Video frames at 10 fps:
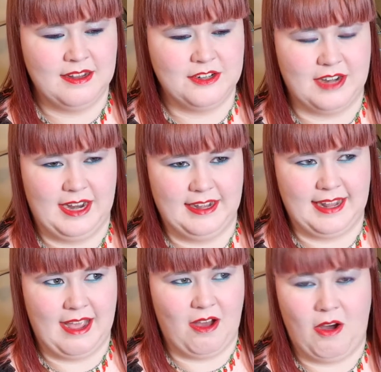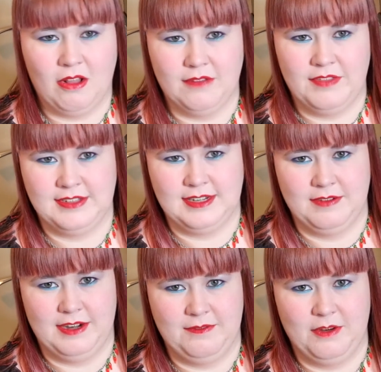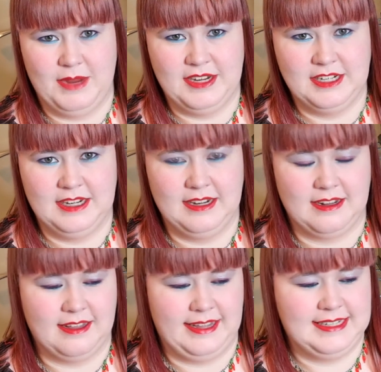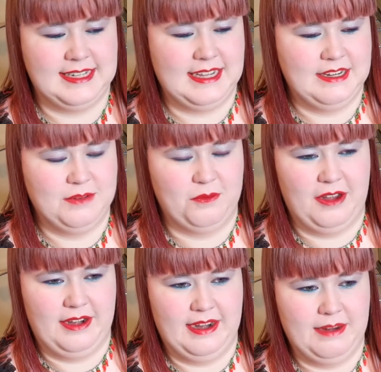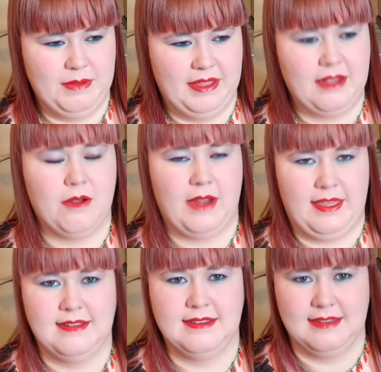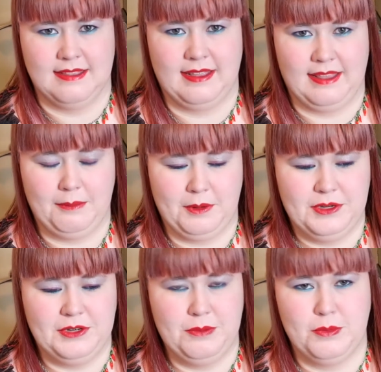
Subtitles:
try and get all of this different information and collate it into one and be like, okay, this is the thing that I'm going to do.